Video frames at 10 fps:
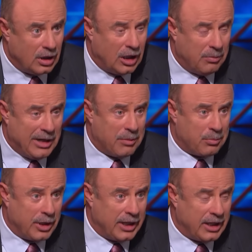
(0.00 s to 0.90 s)
about
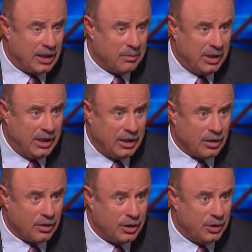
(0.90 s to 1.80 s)
bringing him
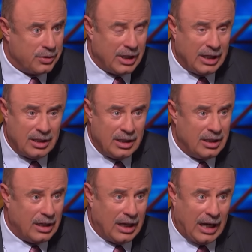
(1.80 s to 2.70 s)
here, you said
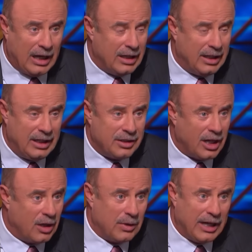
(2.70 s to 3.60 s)
he's
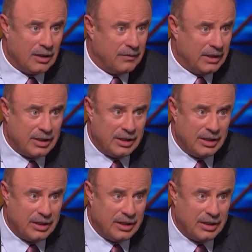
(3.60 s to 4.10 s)
not relevant to